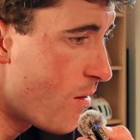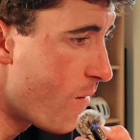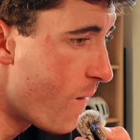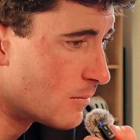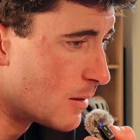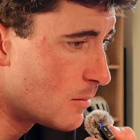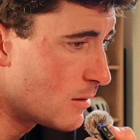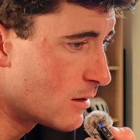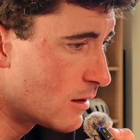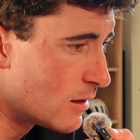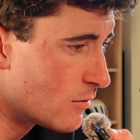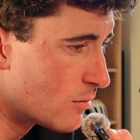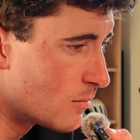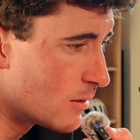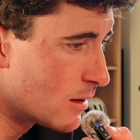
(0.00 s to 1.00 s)
Maybe I'll
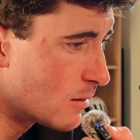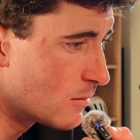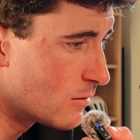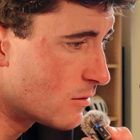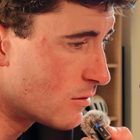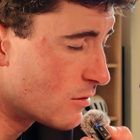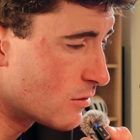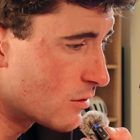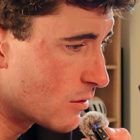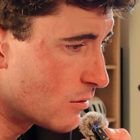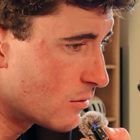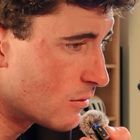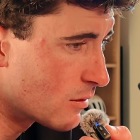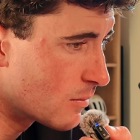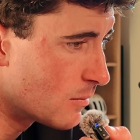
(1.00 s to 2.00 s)
even be able to just show you
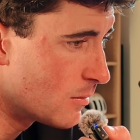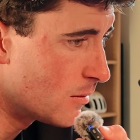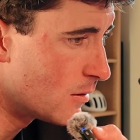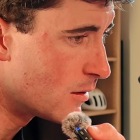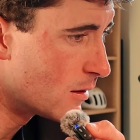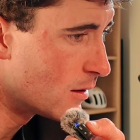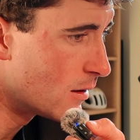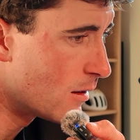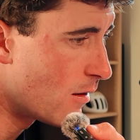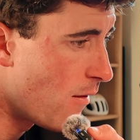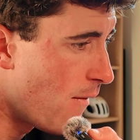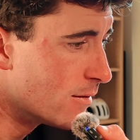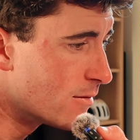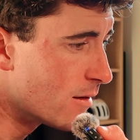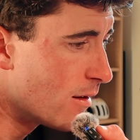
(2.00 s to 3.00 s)
on the computer.
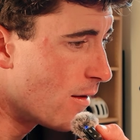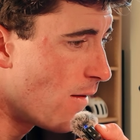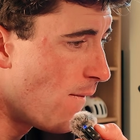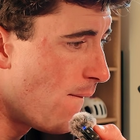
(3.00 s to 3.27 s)
Let's see.